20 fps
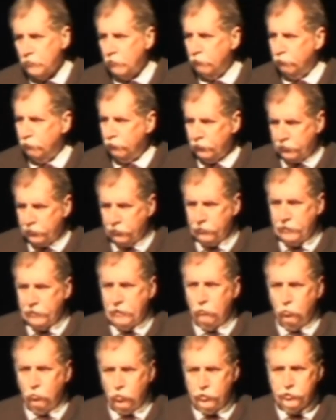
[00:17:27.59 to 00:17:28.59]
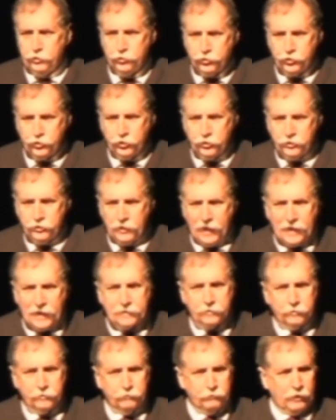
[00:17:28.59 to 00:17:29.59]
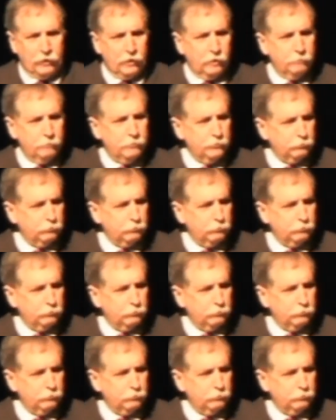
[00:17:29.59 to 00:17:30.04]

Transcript: figuring out where you should not develop